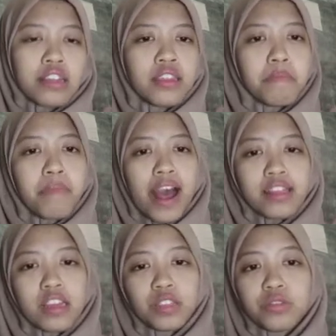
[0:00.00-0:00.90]
The path
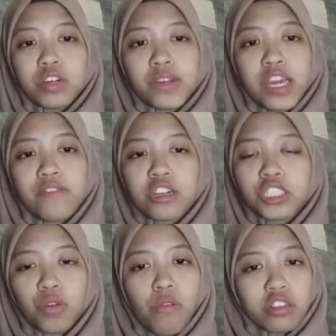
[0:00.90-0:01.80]
to the river
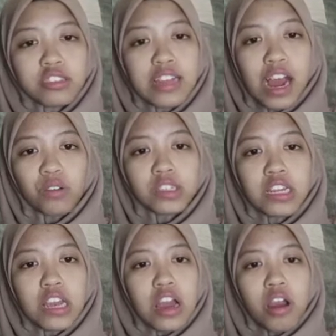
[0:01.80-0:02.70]
she walks down,
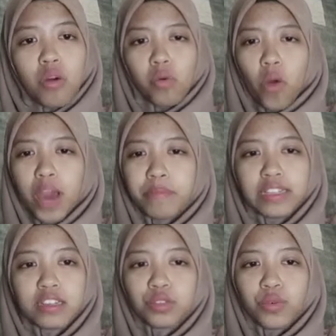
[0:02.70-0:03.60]
wiping
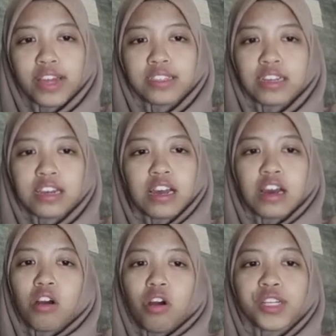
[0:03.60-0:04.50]
the sweat
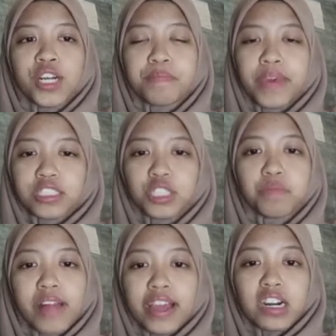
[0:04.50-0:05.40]
on her pitch
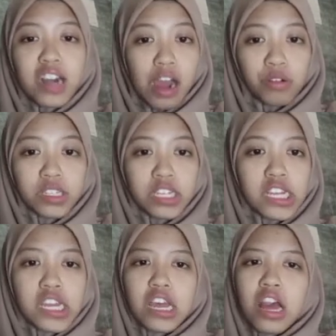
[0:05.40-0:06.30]
black crown.
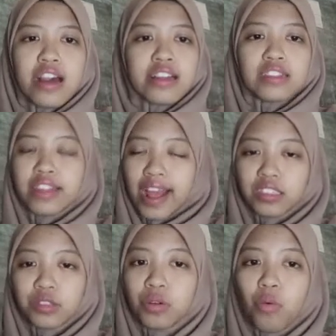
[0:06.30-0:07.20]

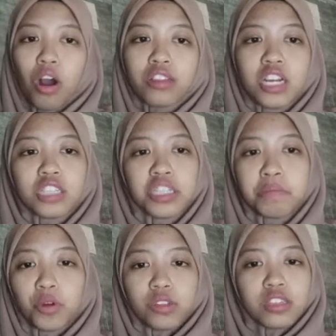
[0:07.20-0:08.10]
Next to the water she
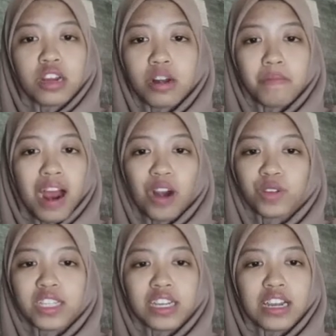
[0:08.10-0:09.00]
puts her
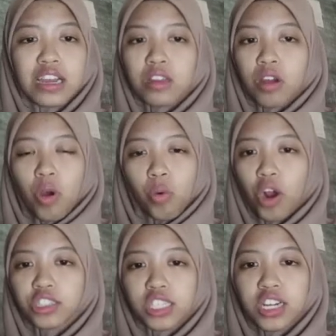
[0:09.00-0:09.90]
mount,
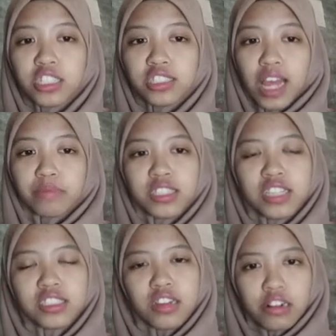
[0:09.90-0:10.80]
washing her
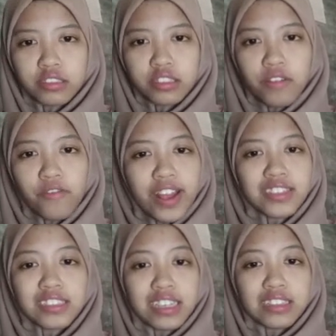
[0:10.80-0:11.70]
stepsister's
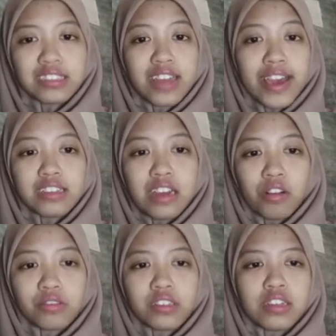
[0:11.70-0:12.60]
fancy nightgown.